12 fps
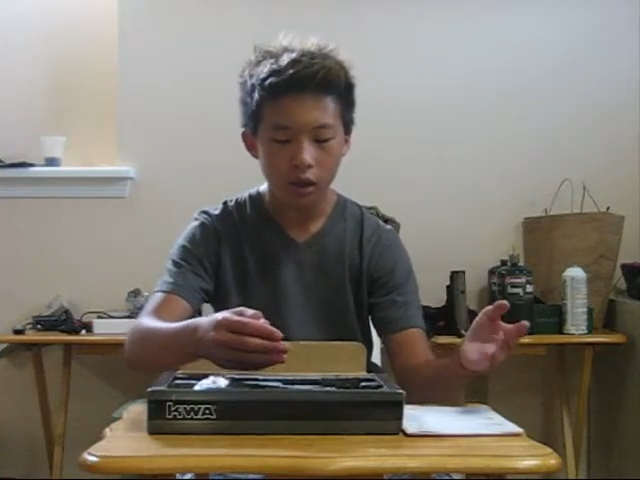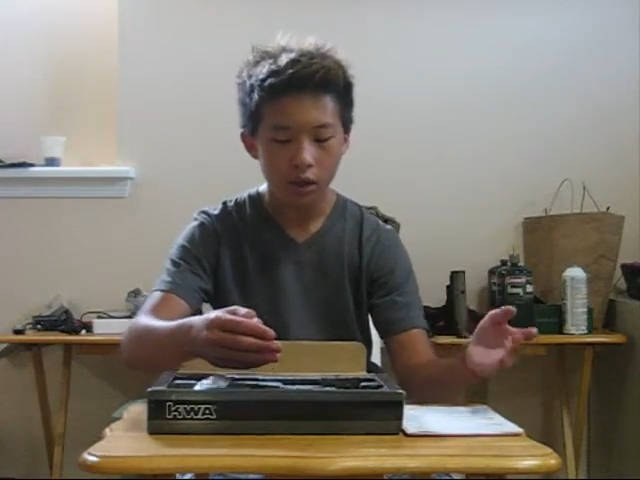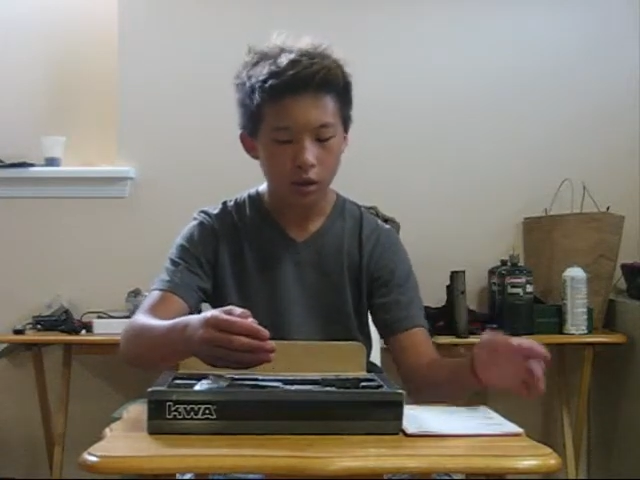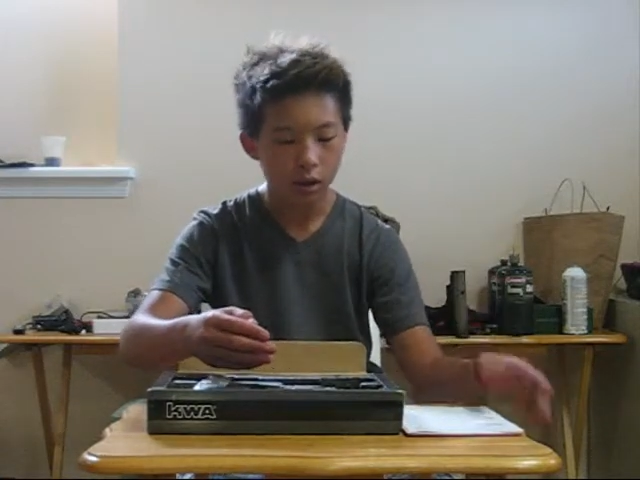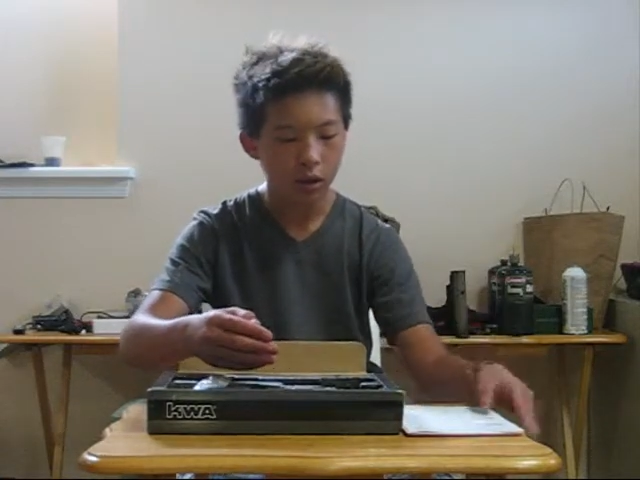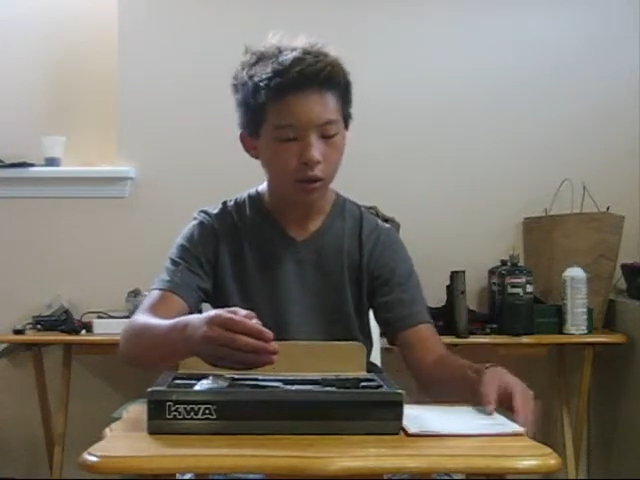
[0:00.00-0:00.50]

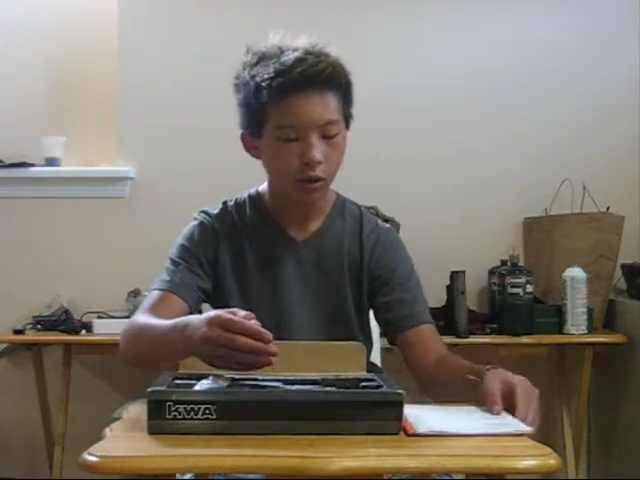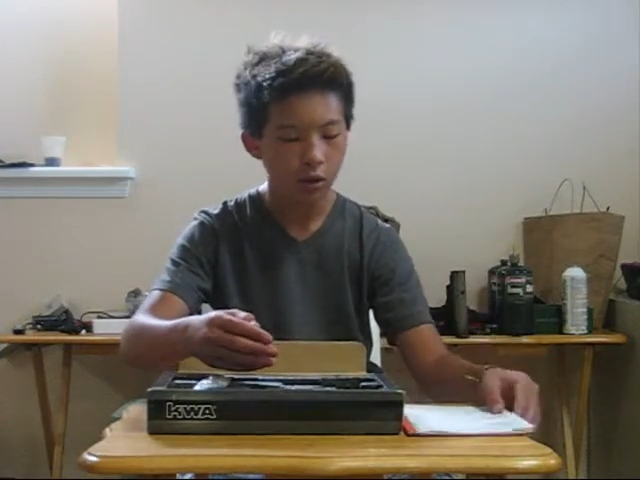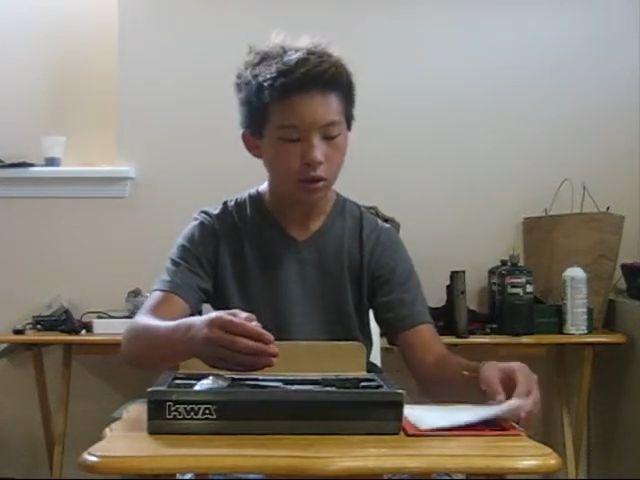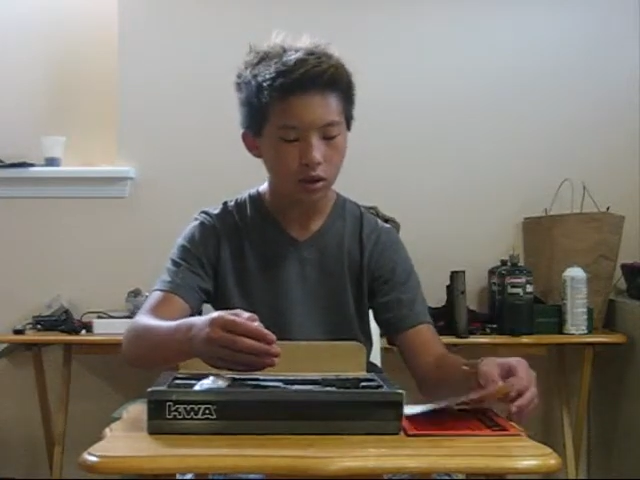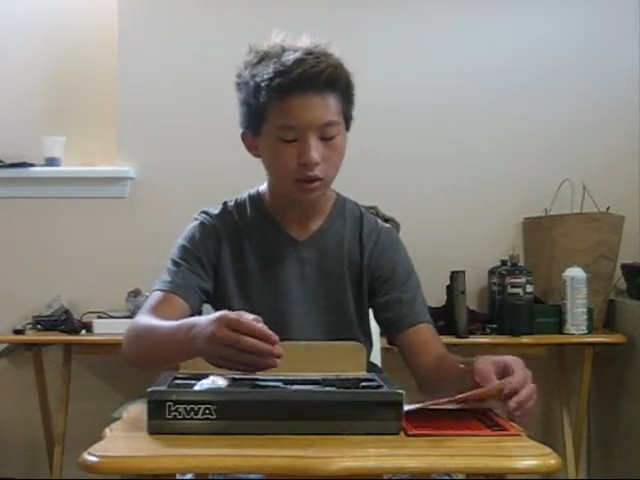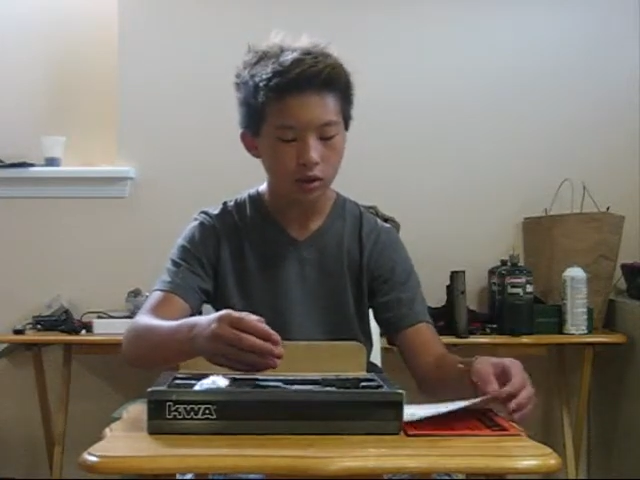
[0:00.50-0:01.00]
you're
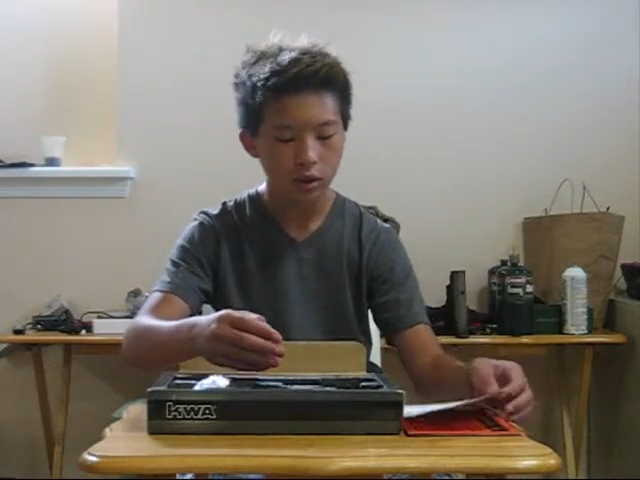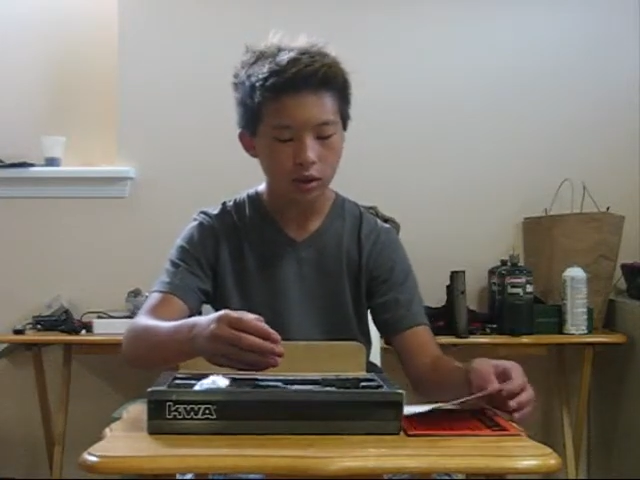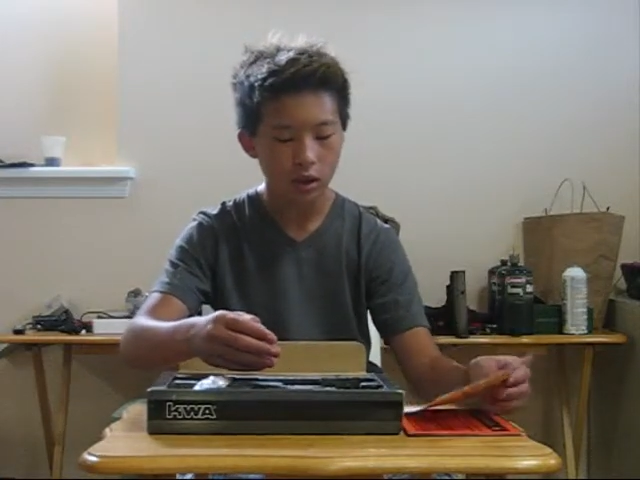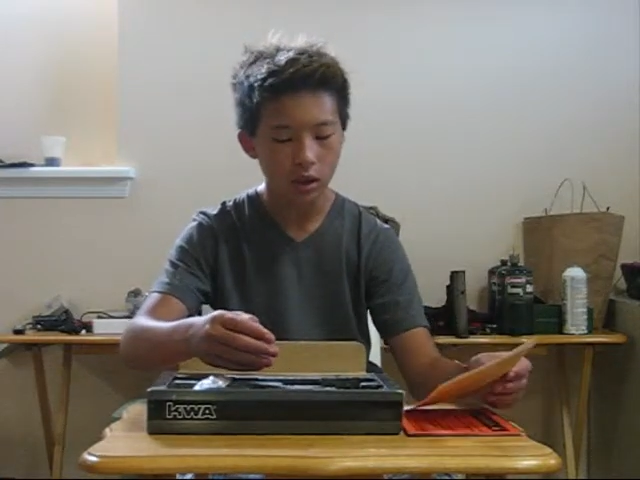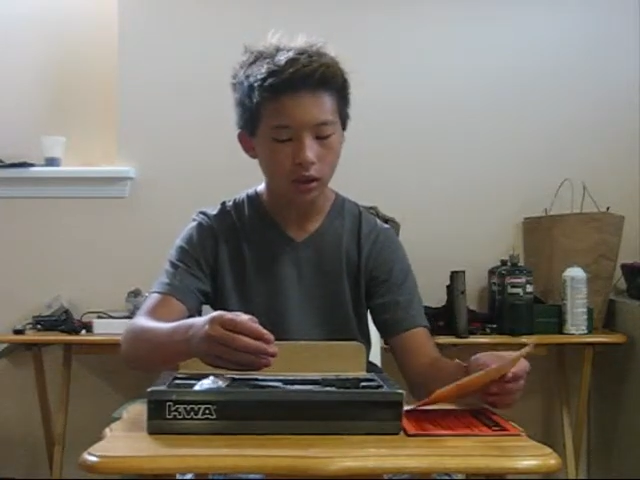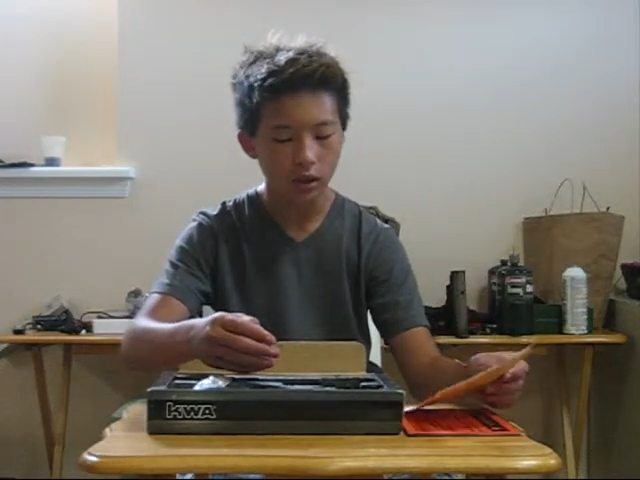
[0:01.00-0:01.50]
going to
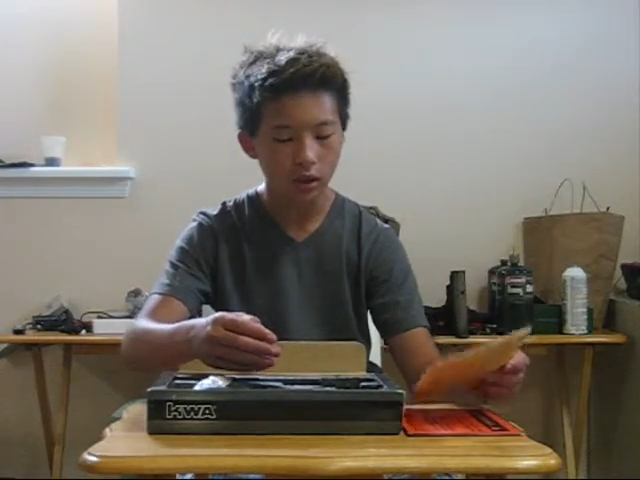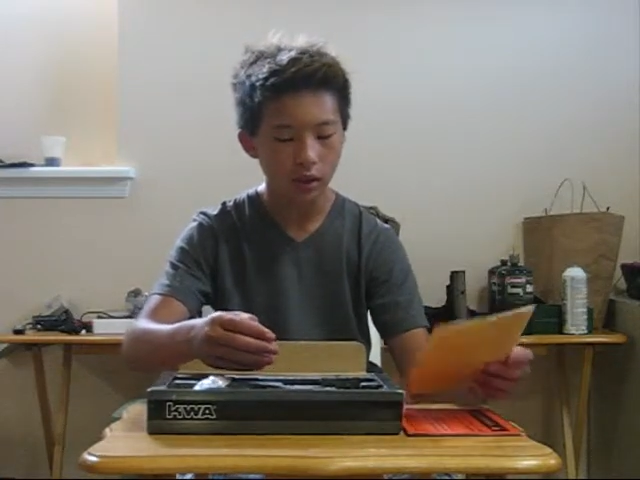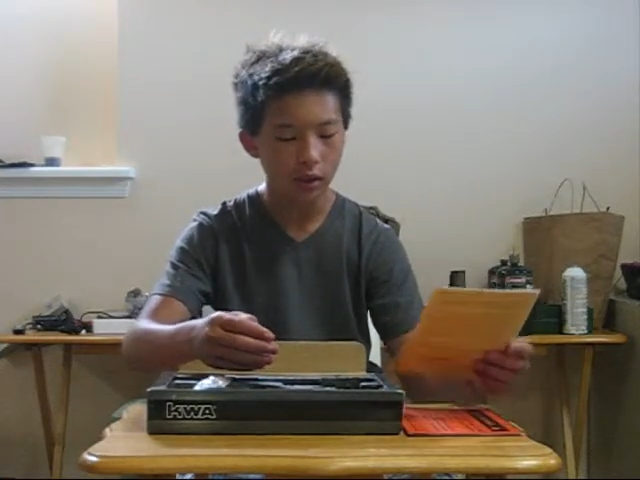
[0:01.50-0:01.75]
receive